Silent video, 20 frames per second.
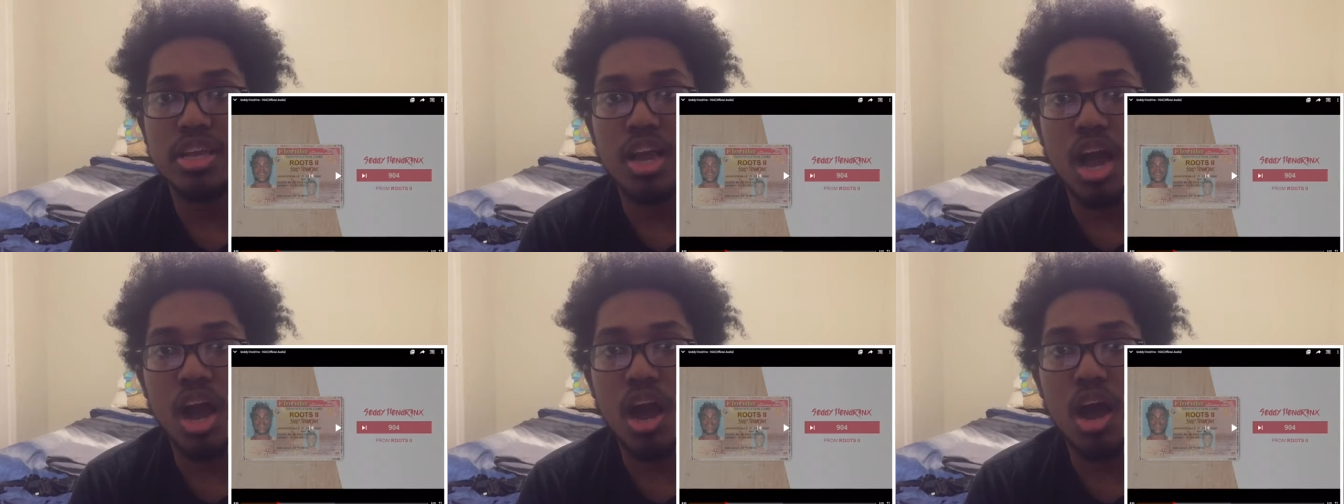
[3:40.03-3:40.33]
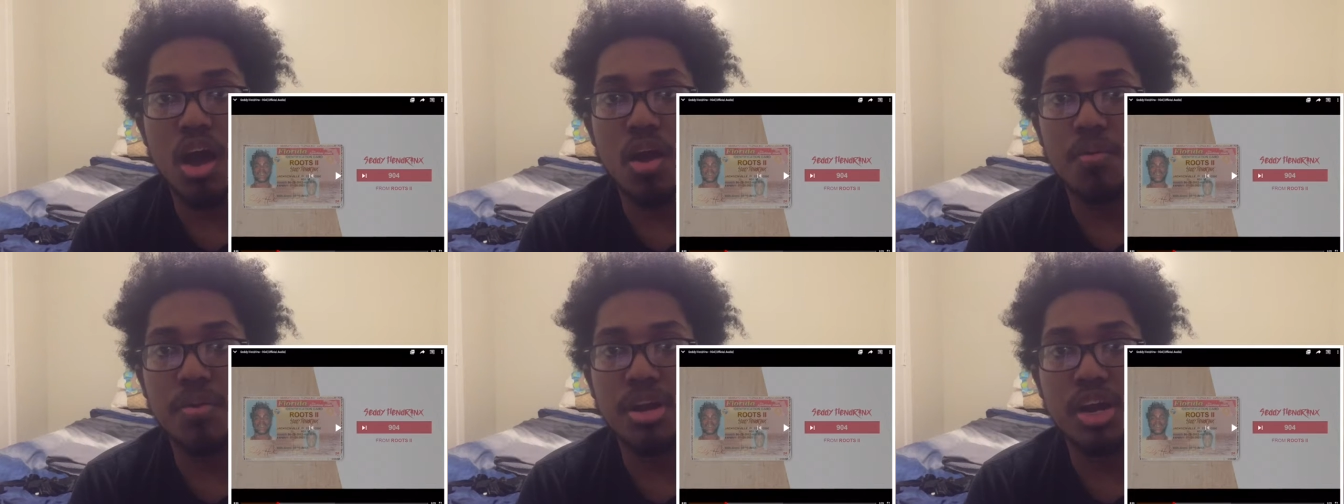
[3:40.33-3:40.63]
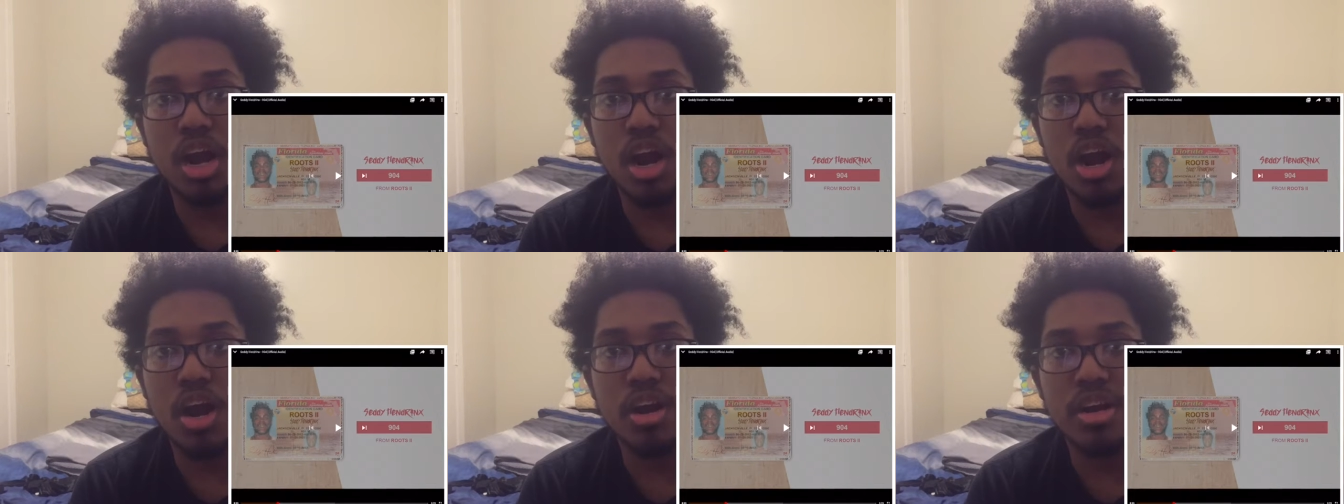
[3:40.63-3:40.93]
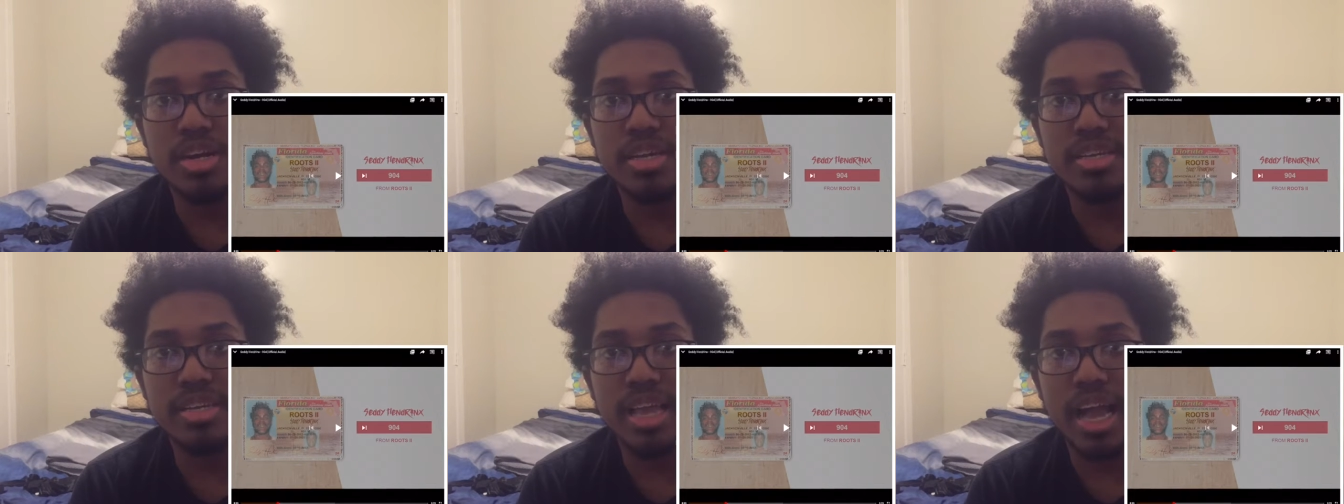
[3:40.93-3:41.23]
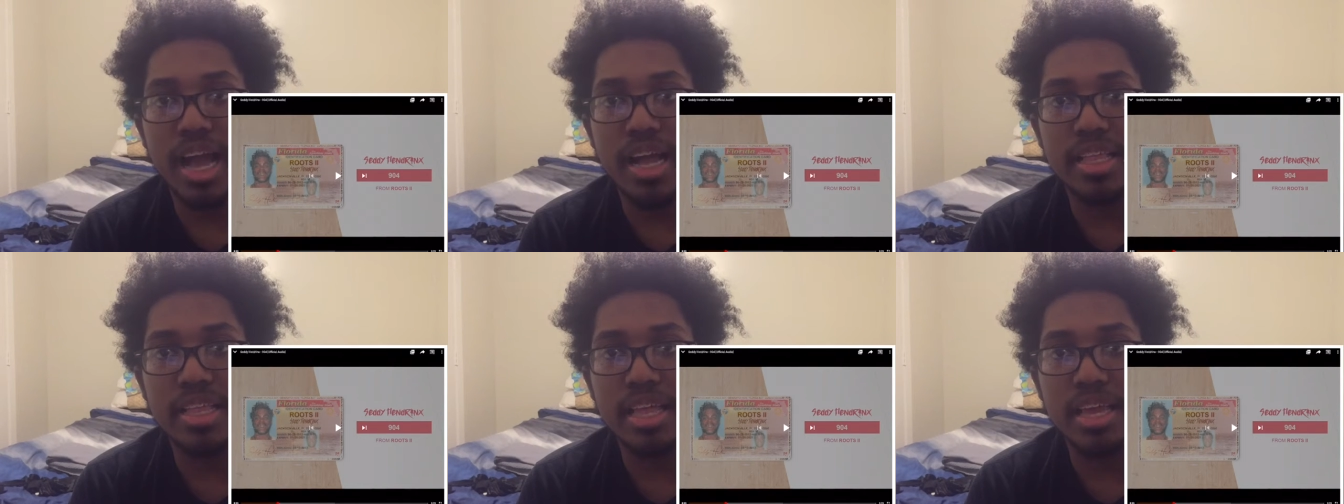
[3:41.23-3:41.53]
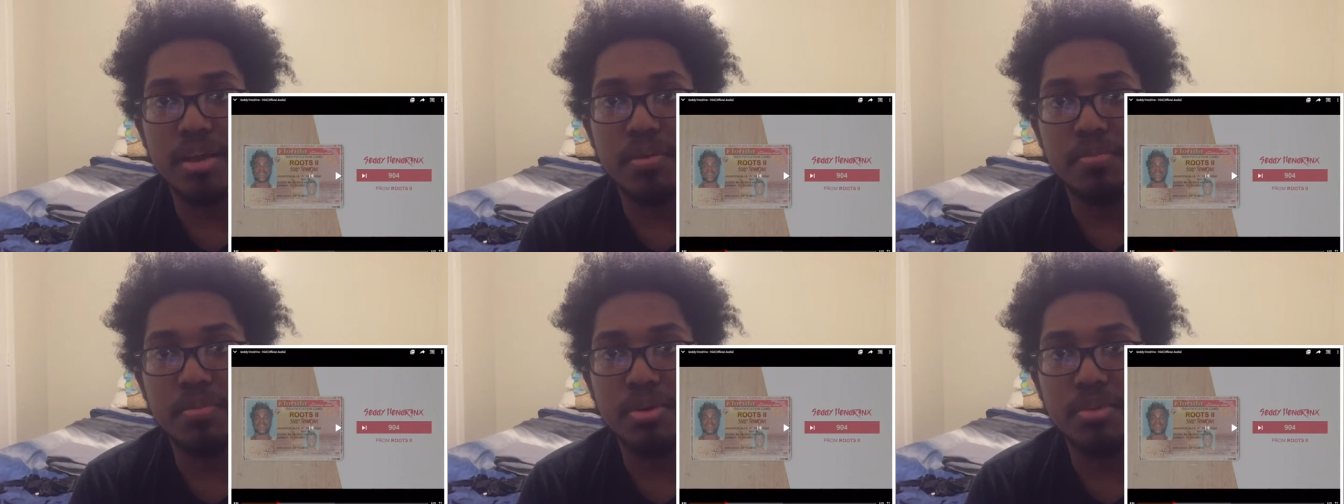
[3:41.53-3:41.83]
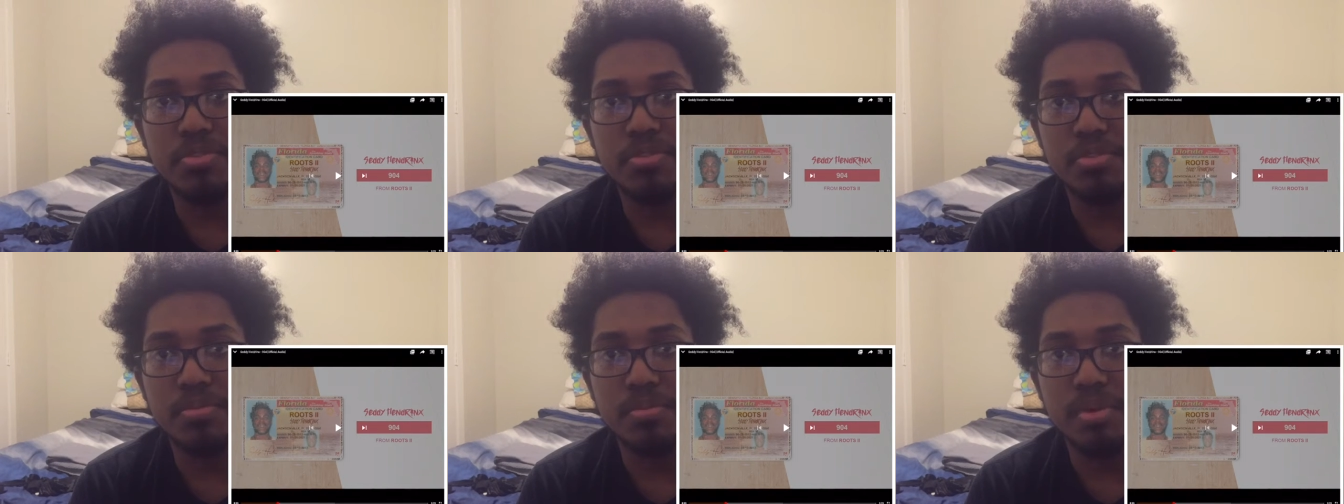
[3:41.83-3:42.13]
Y'all already heard this goddamn
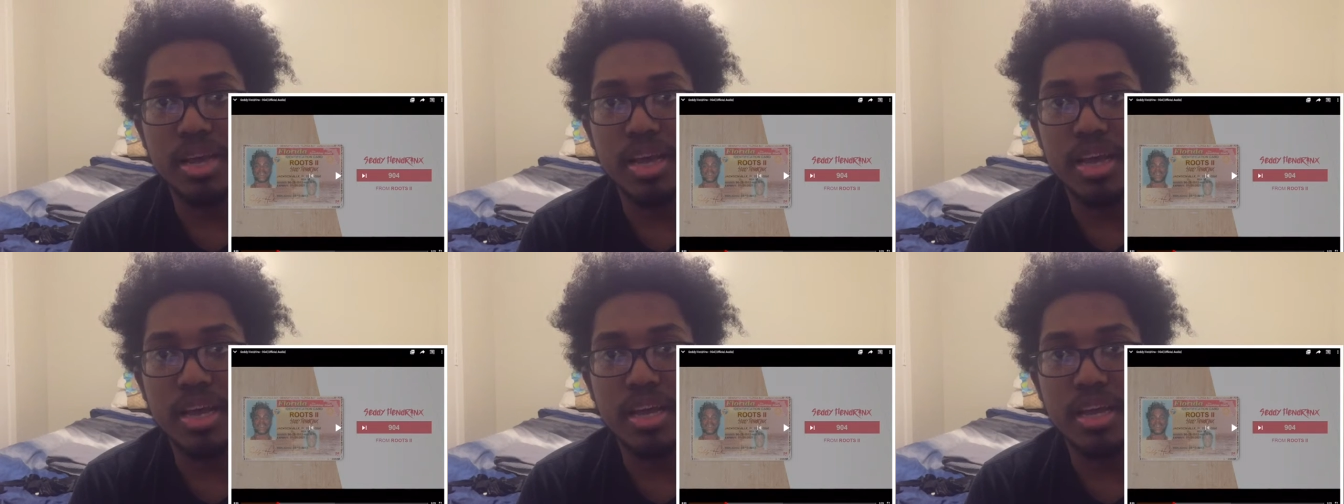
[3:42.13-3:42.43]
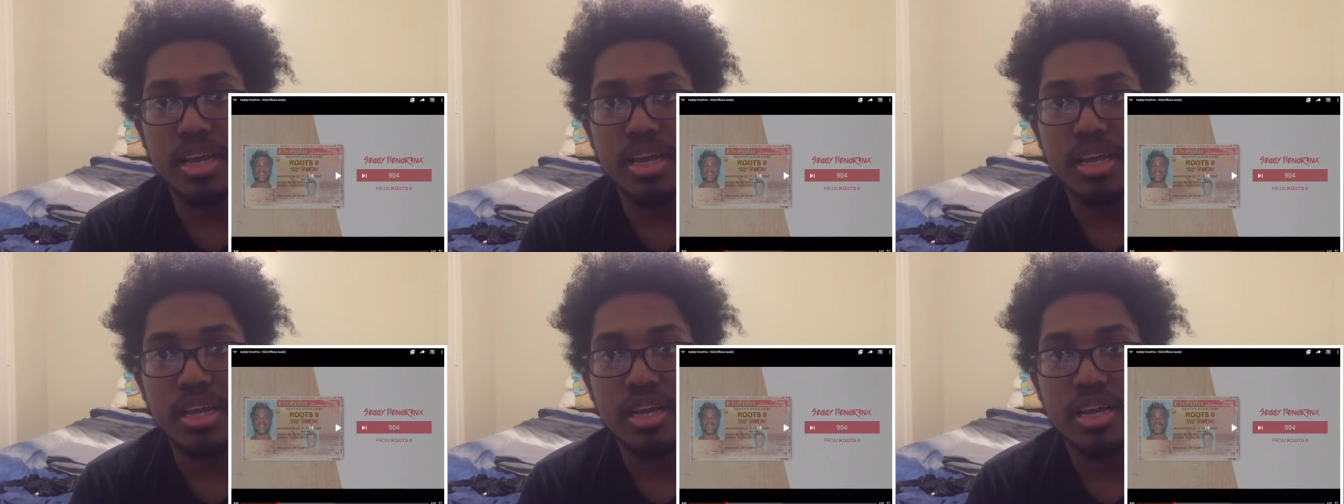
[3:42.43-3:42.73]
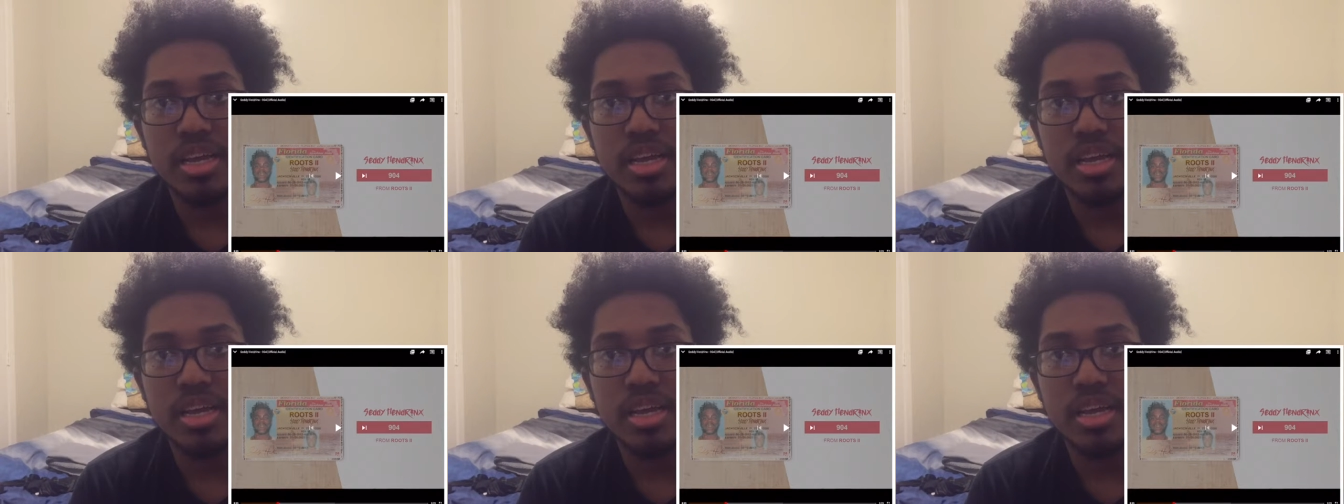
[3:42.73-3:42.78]
music, man.